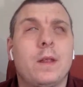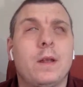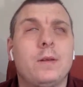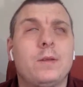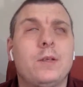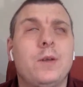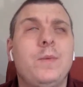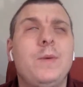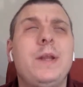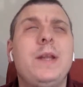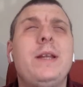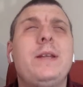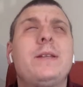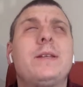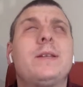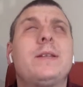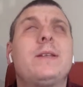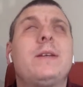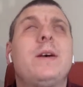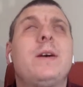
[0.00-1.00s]
we need
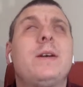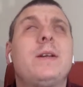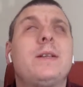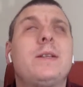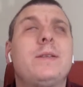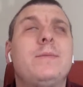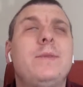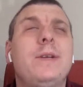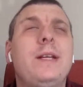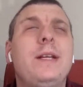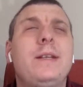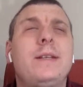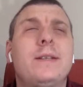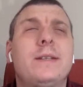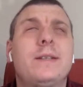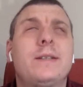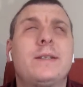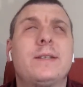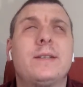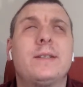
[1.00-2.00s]
to
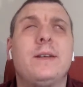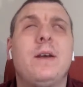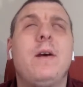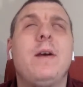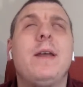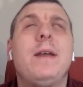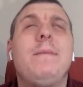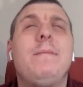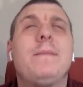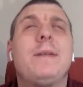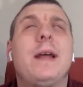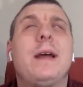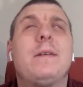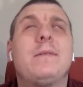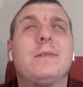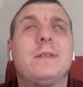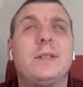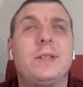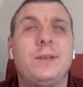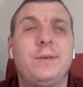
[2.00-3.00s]
tie him
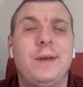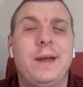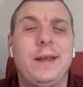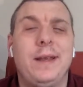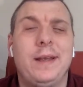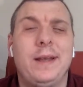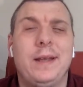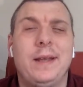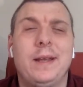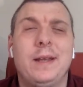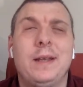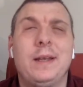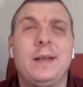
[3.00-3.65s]
down to a